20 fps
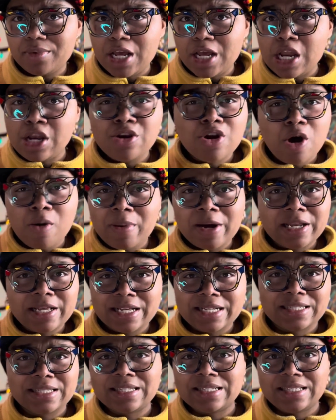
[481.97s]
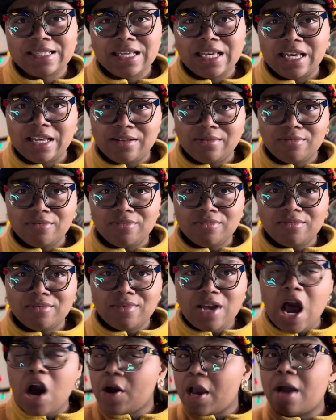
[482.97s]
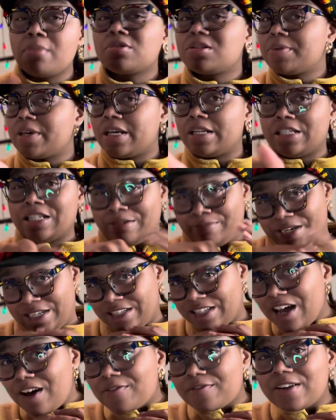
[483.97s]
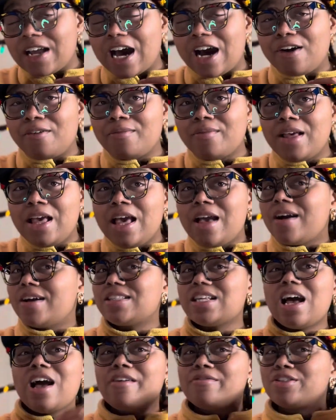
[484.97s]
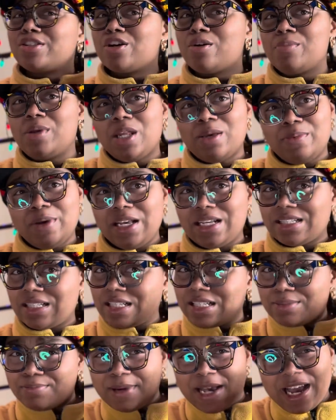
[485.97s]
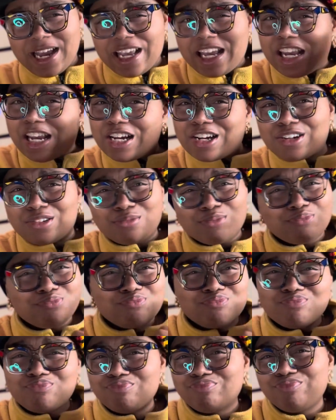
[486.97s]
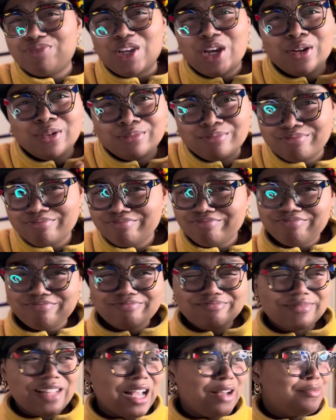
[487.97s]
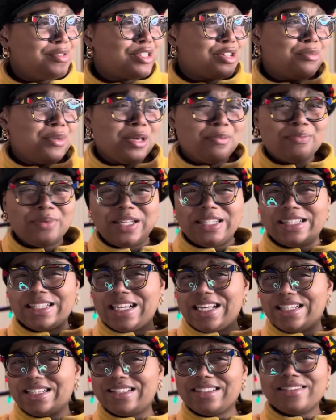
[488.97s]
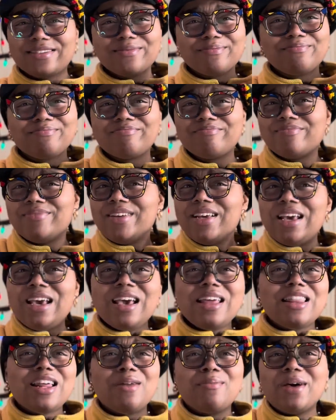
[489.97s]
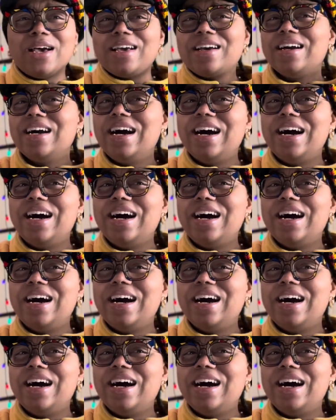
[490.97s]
and nobody gets to see it? Okay, I'm speaking to myself now because I have so many pieces back here. I have so many pieces. And I'm like,